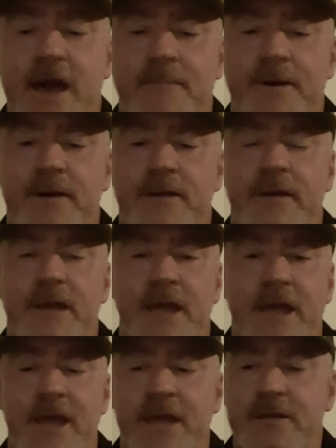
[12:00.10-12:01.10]
app,
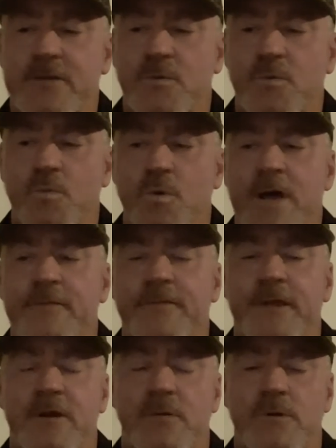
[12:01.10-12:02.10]
and one
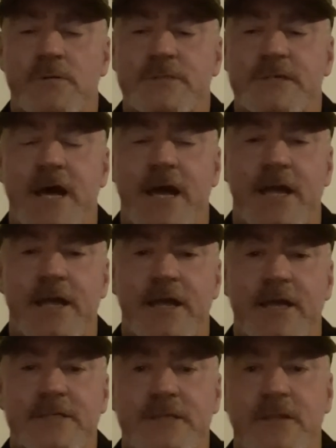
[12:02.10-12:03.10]
thing I will say
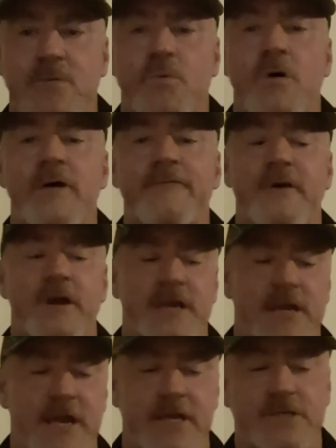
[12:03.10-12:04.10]
is that the Wi-Fi
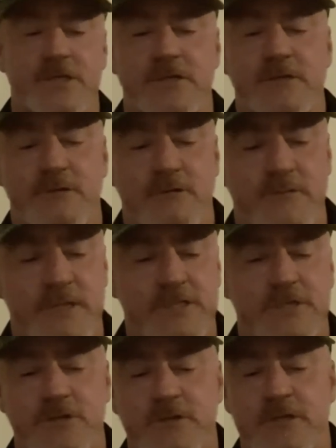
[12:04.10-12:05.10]
connection on
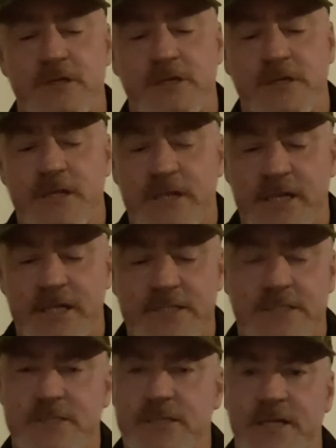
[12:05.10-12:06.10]
this unit
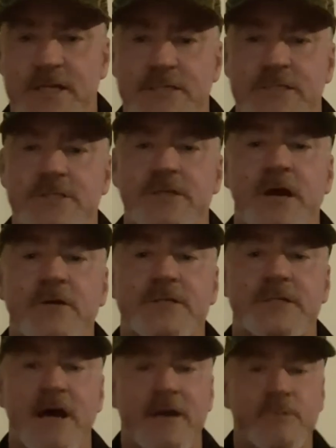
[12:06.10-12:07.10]
is so
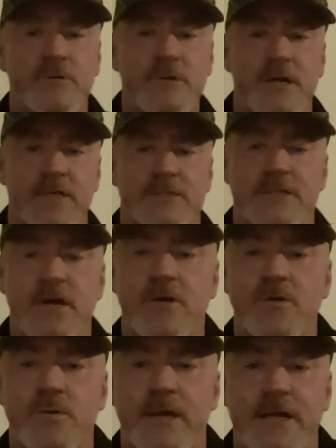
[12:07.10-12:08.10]
stable and so
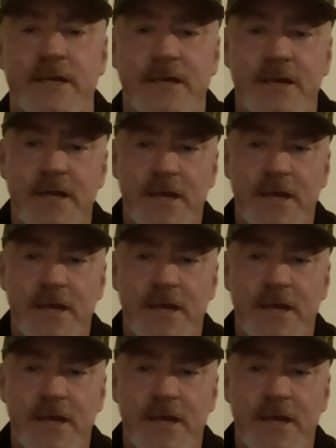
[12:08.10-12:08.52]
quick.